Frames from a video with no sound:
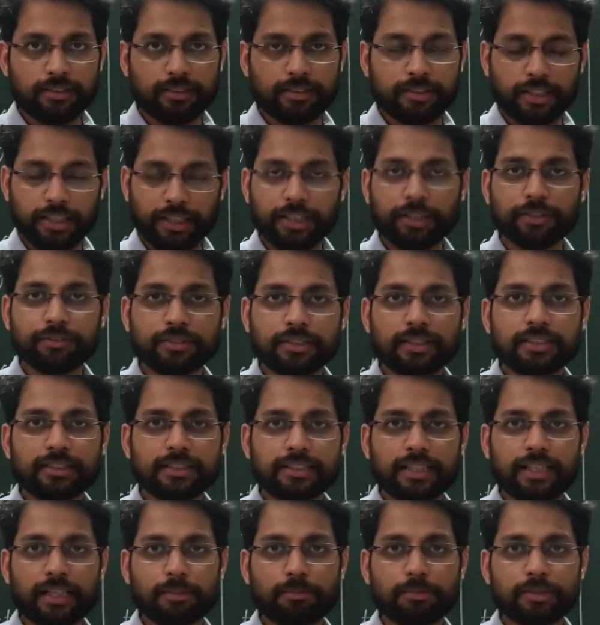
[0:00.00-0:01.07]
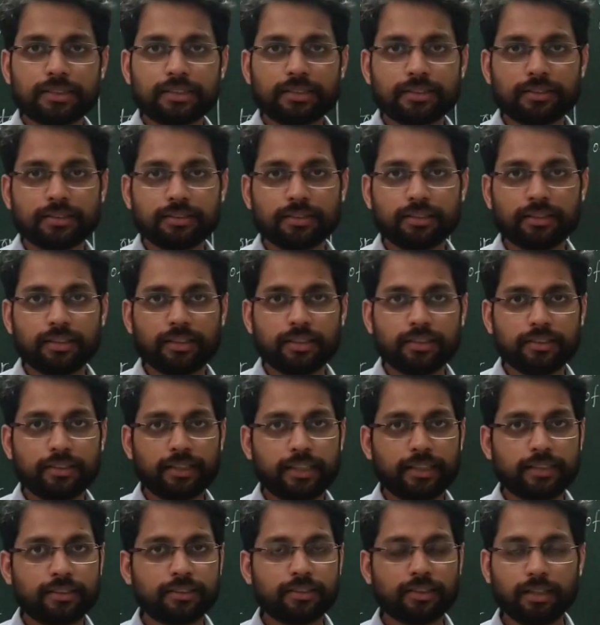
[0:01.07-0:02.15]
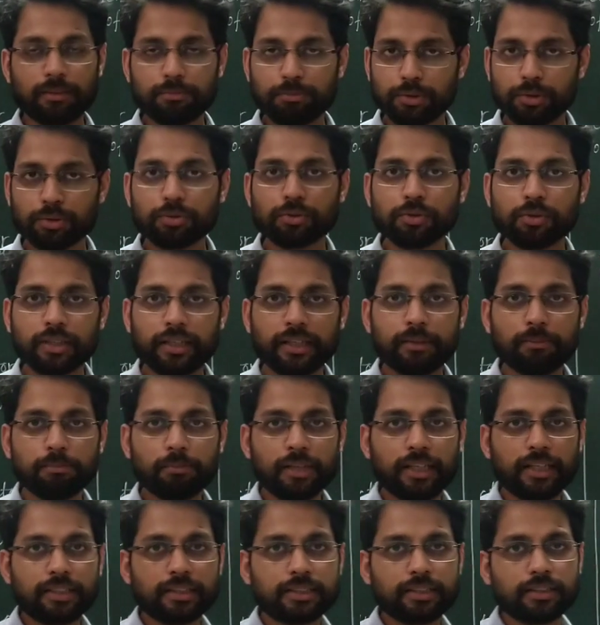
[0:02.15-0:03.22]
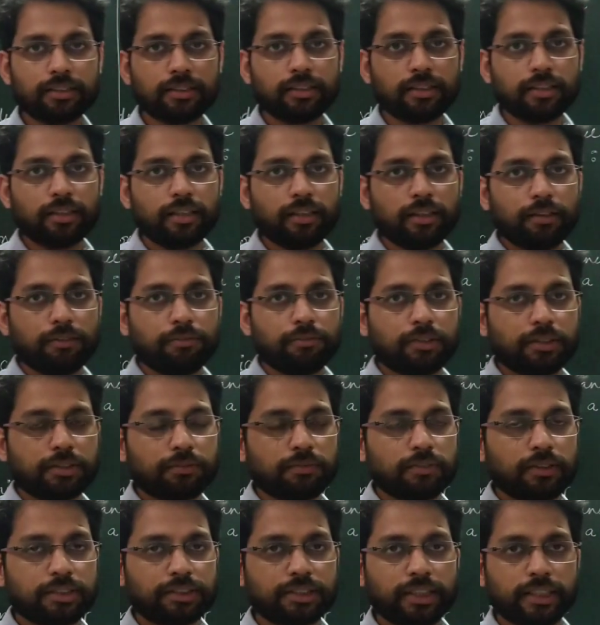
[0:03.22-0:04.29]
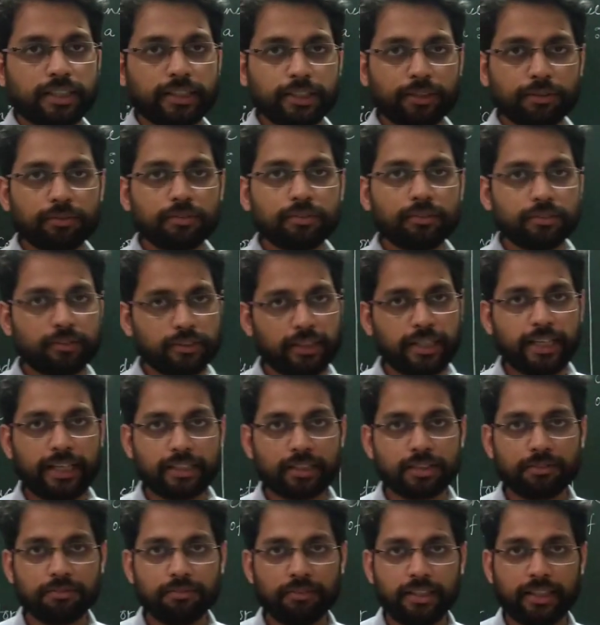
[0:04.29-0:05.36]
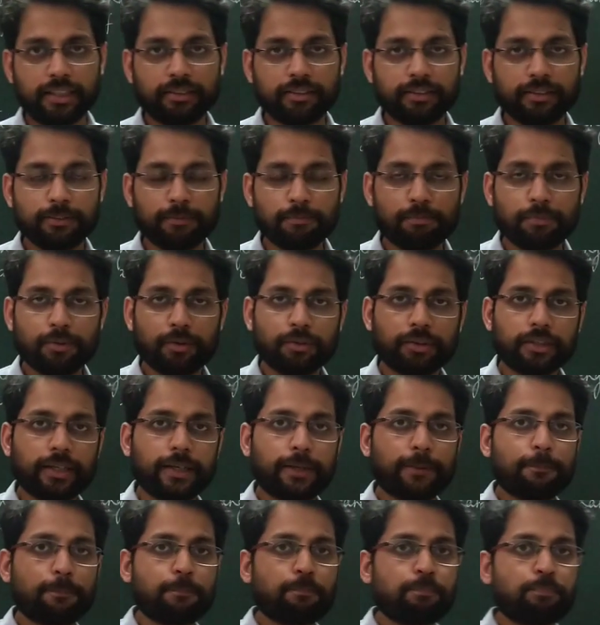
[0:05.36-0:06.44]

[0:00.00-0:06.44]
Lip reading: reduced syllabus, then come to Google Meet, which will schedule next week. Okay,